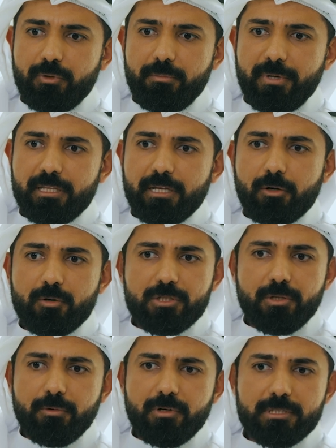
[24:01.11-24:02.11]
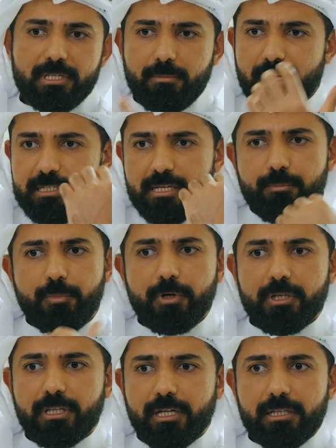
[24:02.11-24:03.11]
we met across the world at some
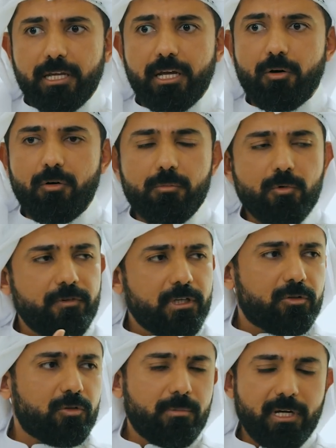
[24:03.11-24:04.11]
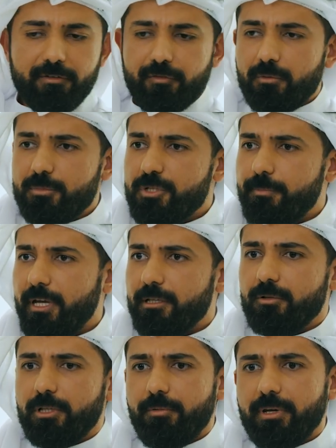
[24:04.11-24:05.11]
point, and they are all moving to Dubai from scale.
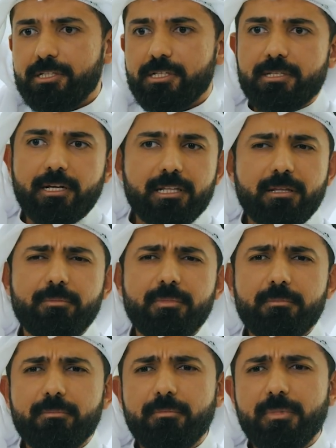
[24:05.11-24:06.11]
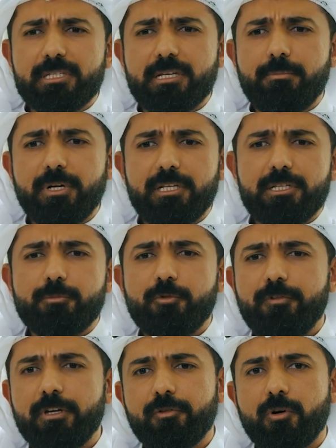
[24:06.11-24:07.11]
Today we just met somebody is
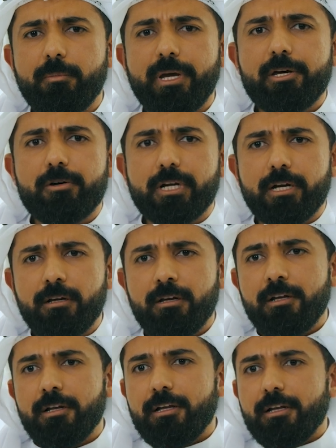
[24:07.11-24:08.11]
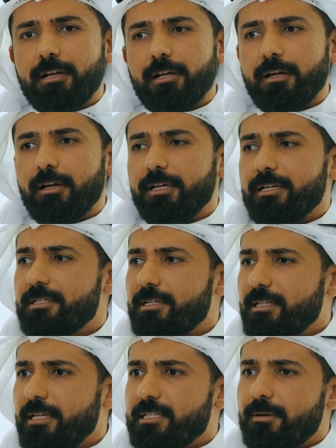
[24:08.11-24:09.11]
moving from Mallorca.
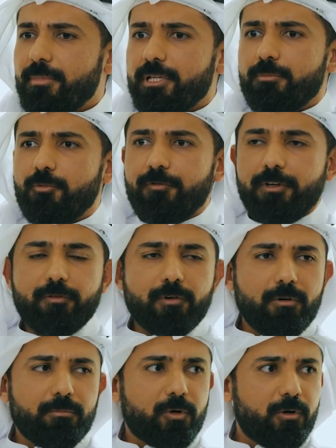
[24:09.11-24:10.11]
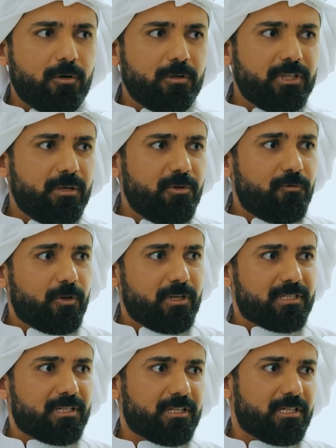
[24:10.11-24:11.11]
Yesterday, somebody moving from Cologne. Day before
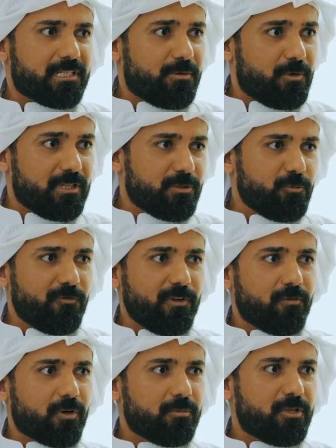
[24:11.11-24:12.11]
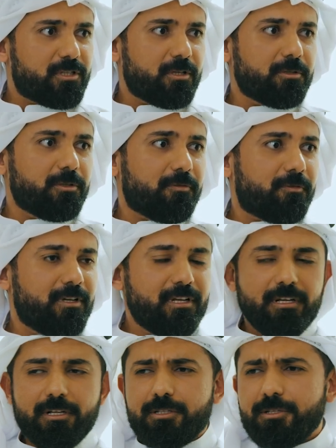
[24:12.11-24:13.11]
yesterday, someone is moving from Düsseldorf.
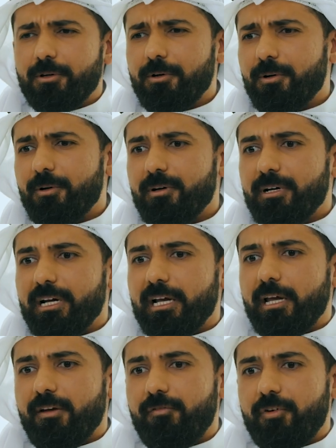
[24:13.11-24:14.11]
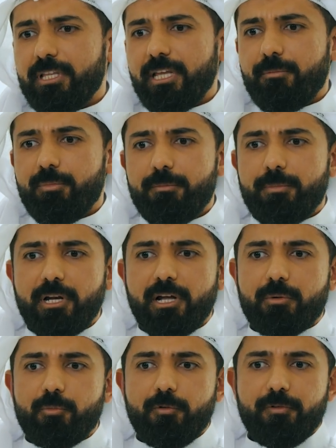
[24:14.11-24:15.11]
So every day people
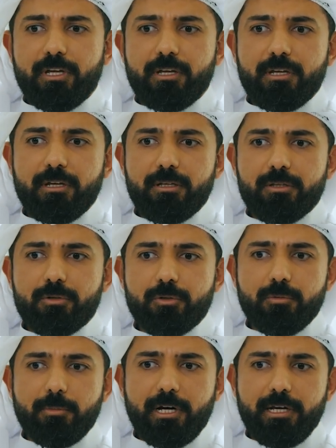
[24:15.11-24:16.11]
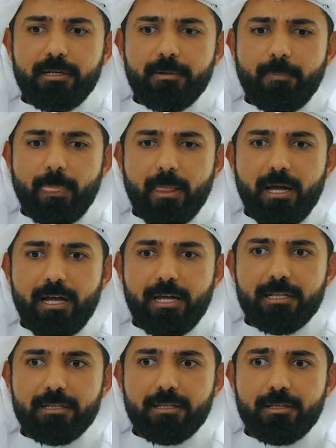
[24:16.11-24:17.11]
are moving to Dubai,
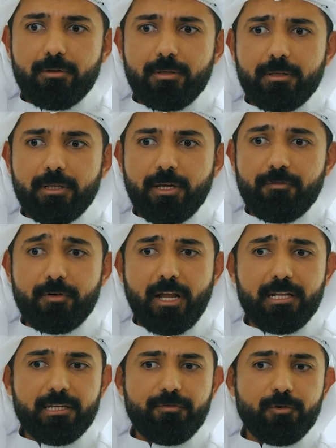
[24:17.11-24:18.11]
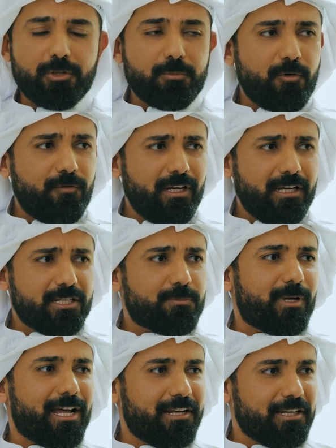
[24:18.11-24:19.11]
and if not moving, he's
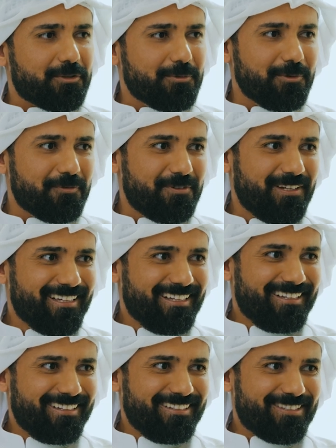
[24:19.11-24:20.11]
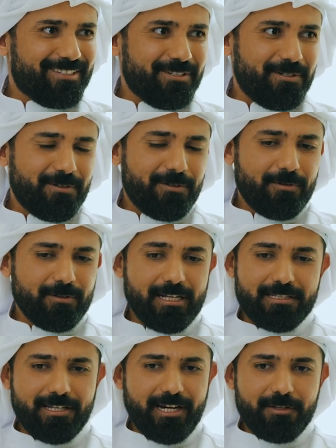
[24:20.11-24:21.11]
planning to move. So
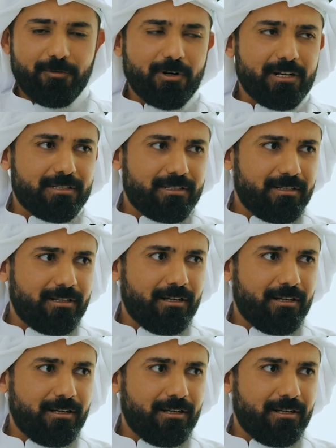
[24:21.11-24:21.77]
that's great for us.